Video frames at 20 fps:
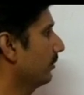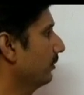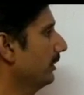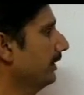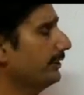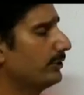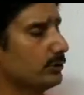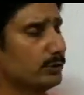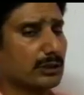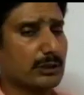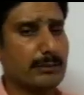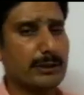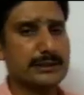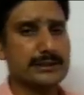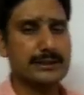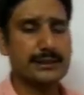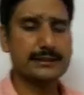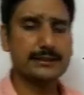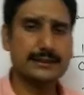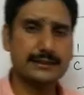only two
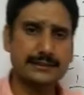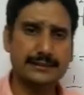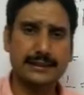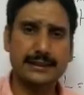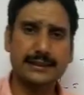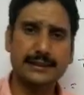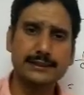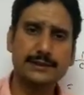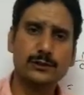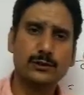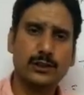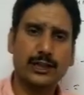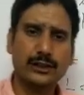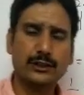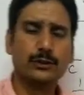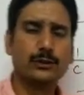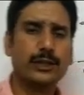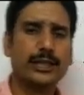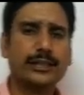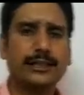capacitors in series, you can
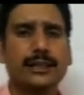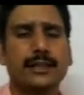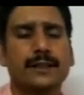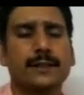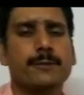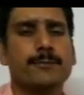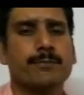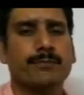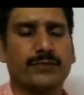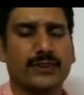do it